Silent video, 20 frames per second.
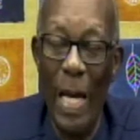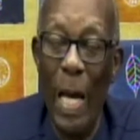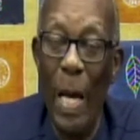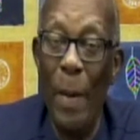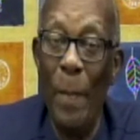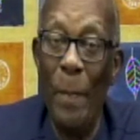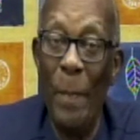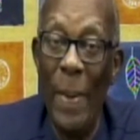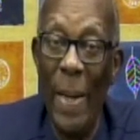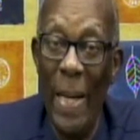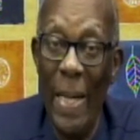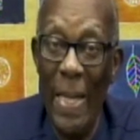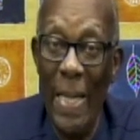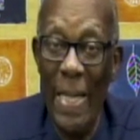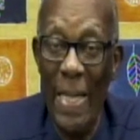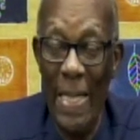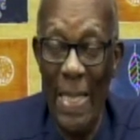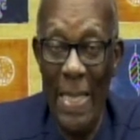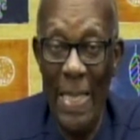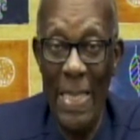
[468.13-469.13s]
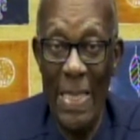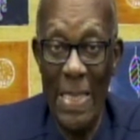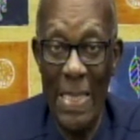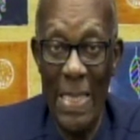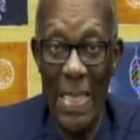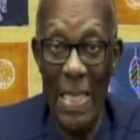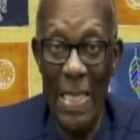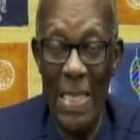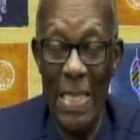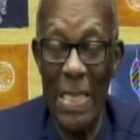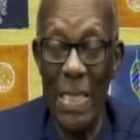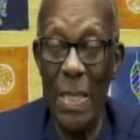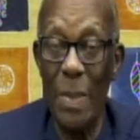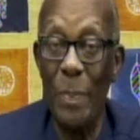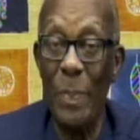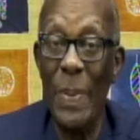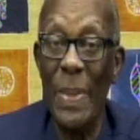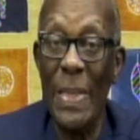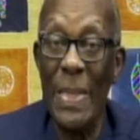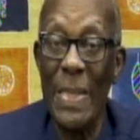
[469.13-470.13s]
by a deceased
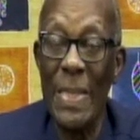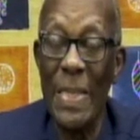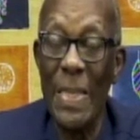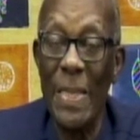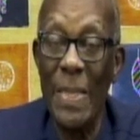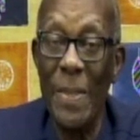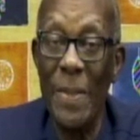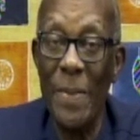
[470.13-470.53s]
person.